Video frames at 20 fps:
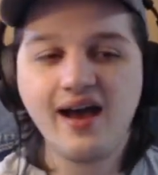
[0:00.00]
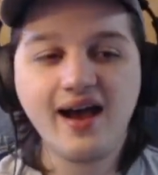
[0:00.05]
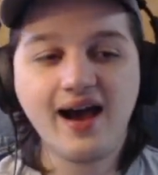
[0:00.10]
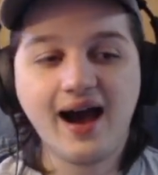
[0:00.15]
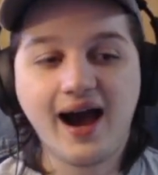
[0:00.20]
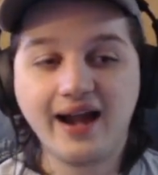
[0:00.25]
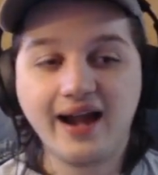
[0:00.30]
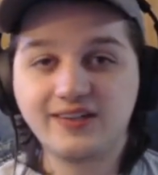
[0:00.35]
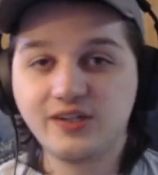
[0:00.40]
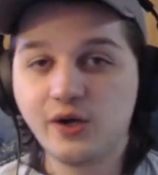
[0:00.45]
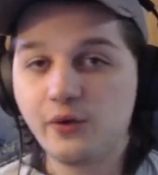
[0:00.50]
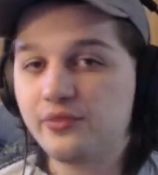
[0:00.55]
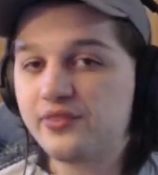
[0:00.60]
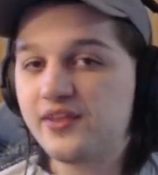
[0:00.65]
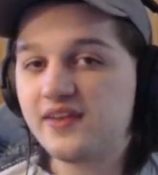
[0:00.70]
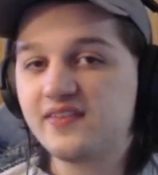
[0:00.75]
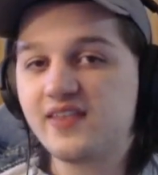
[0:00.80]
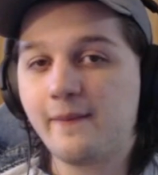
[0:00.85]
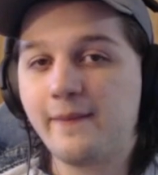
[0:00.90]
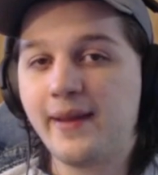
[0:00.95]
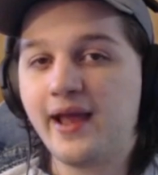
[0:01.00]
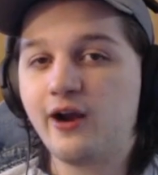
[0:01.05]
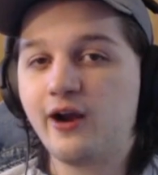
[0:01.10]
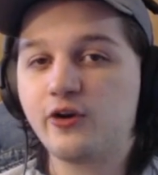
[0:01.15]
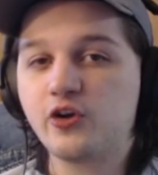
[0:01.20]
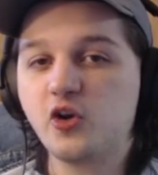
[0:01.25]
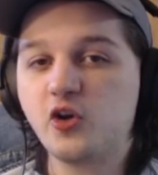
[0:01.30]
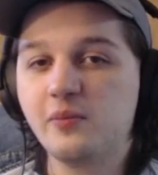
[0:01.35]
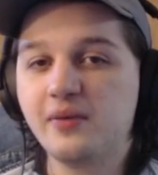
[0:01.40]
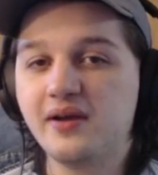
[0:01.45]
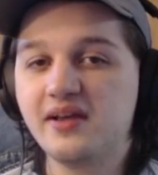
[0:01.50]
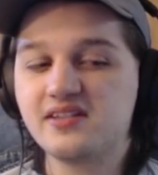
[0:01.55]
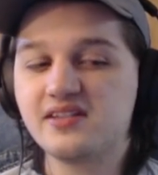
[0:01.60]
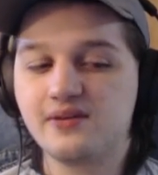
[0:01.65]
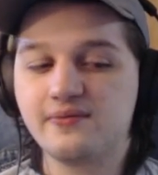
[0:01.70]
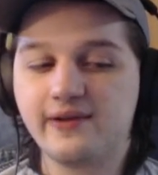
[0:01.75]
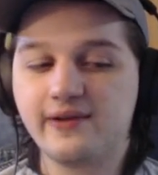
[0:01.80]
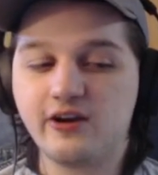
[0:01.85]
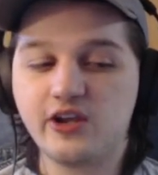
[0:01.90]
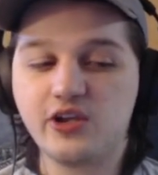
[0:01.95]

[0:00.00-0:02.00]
I don't think that Paragoomba is a very